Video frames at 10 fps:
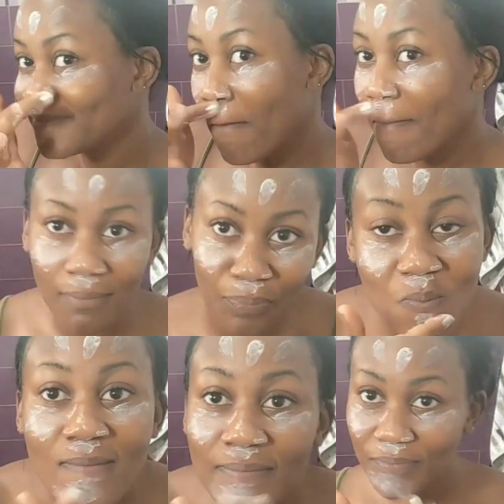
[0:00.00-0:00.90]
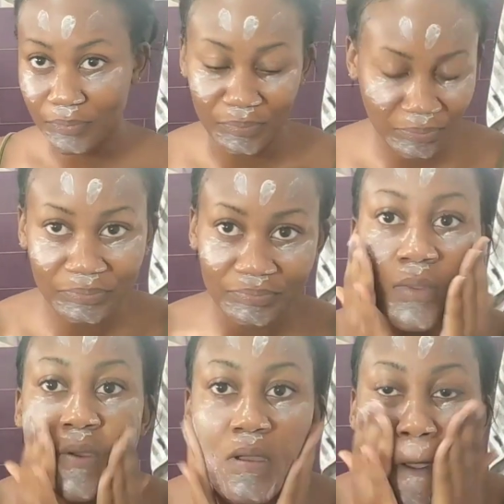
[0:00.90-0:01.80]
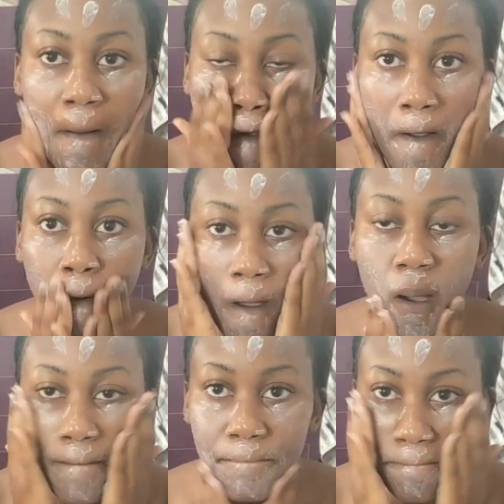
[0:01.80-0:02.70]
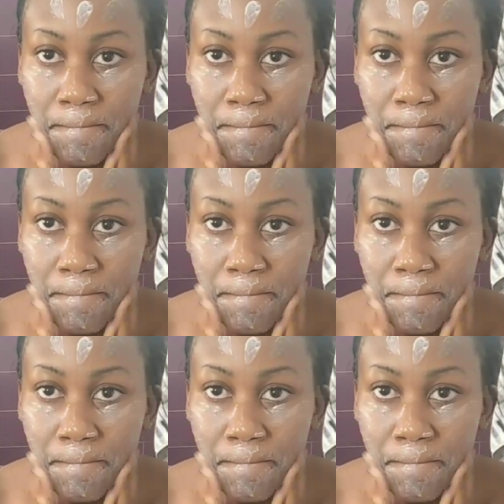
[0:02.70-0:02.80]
These products will leave your skin feeling smooth,